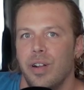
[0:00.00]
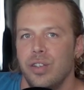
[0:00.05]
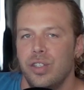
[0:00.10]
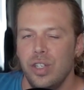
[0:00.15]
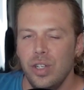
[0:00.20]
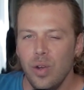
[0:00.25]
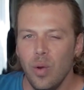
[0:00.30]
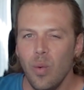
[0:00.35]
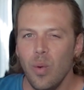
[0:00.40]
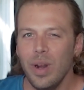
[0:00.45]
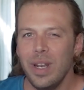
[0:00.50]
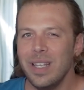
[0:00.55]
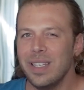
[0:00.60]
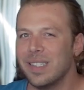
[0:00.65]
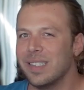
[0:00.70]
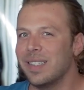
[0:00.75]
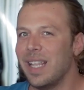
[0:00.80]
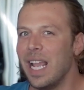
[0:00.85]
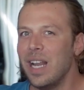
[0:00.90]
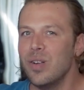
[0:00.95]
Do you know what a
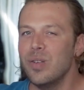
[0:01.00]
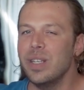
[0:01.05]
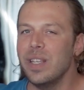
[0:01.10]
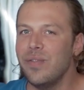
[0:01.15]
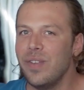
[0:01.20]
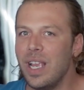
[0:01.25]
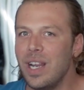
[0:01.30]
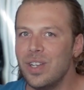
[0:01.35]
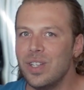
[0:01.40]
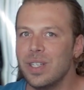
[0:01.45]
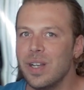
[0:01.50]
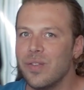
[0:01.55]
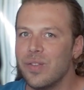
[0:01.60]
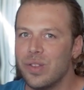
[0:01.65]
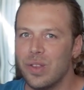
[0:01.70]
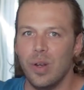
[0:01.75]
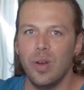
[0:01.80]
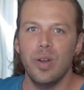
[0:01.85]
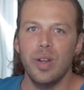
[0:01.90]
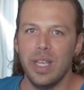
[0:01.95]
standard deviation
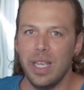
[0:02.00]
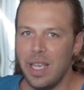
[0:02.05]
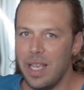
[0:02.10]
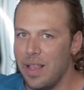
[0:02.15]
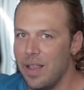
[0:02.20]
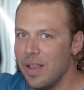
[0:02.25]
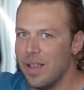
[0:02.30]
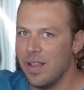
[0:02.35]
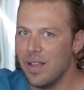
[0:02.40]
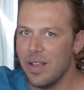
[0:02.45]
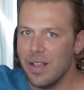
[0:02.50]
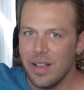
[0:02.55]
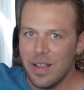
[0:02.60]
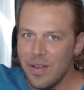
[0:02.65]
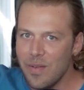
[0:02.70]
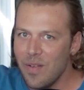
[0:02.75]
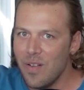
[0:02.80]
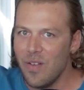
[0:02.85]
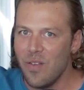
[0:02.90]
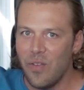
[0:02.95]
of 30
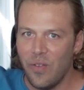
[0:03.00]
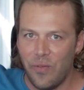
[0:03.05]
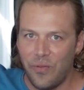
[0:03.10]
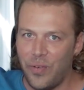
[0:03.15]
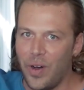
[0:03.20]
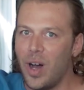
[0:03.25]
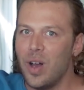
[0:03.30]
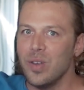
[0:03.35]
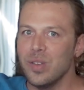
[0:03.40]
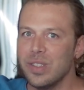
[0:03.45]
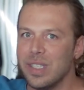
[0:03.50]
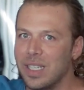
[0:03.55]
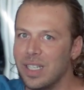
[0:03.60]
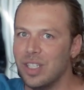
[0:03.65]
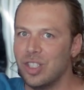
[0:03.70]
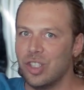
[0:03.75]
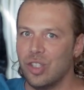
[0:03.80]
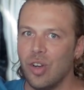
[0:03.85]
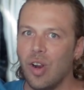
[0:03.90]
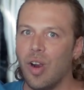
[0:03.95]
falls in
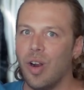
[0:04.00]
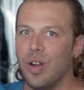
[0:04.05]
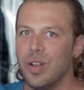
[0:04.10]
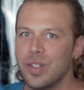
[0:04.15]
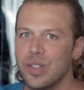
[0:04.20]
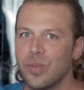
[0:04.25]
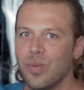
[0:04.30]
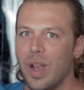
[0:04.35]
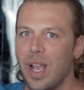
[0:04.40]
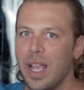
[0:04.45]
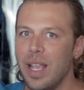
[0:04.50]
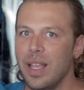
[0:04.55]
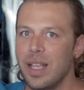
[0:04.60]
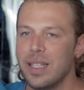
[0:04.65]
the charts, right?